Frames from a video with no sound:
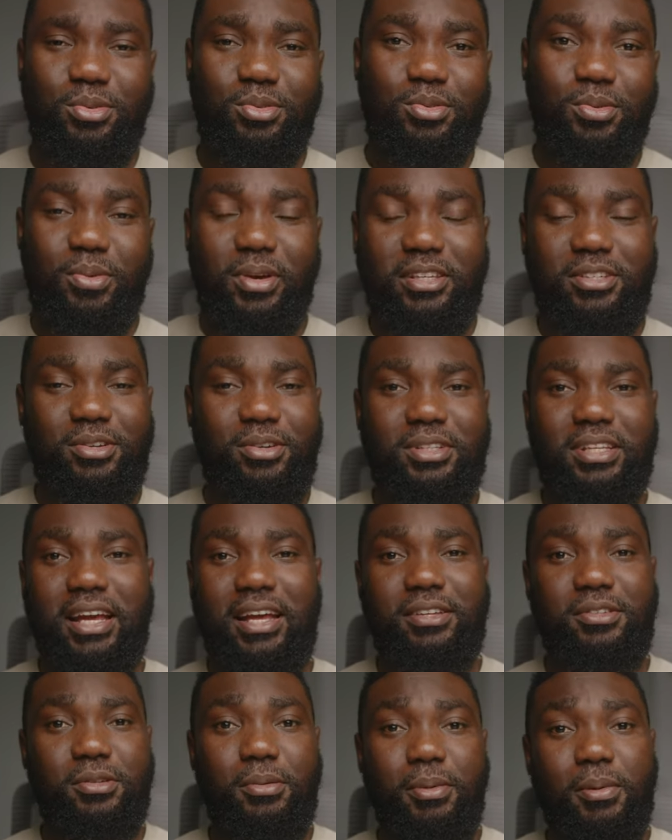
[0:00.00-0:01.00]
So Westcott
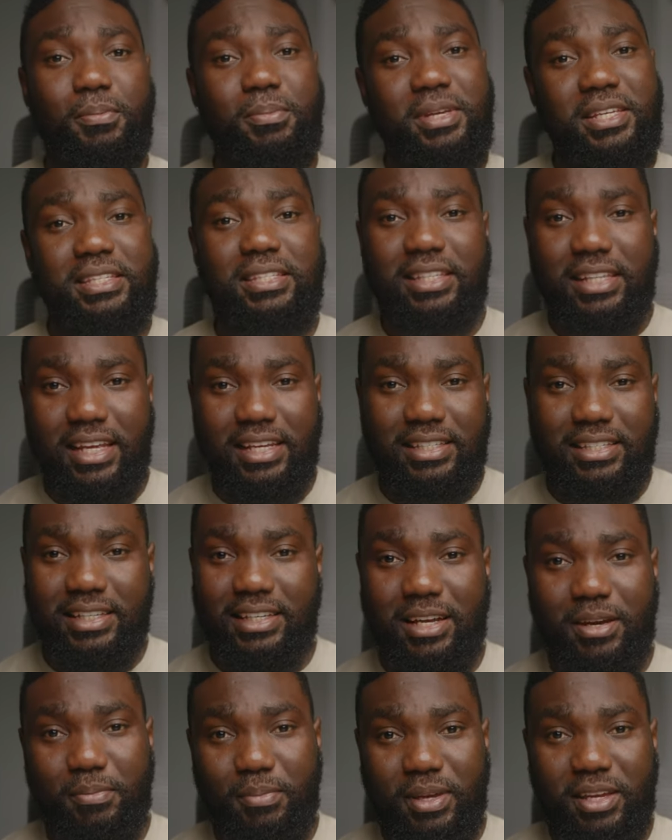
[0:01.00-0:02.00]
has some amazing lights that
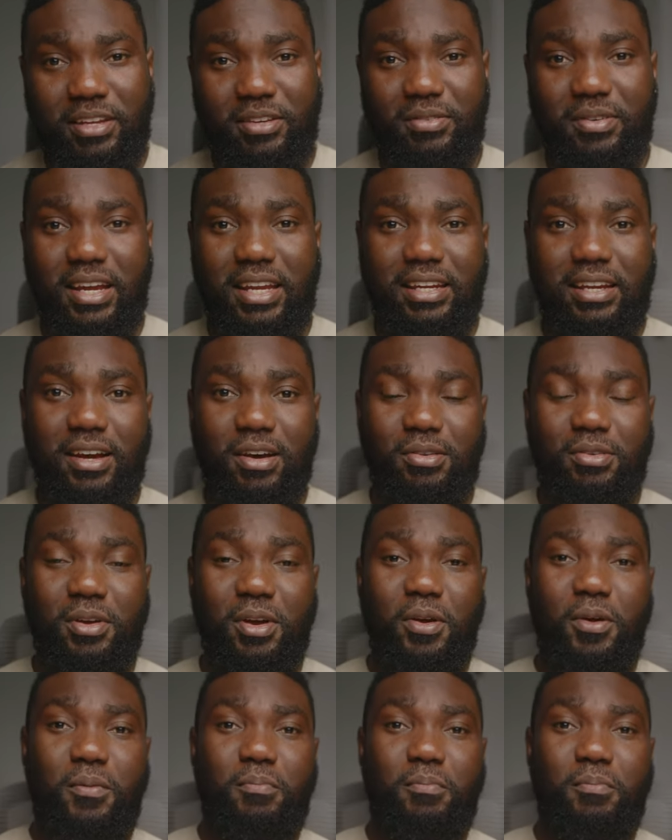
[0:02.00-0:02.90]
they are making right now,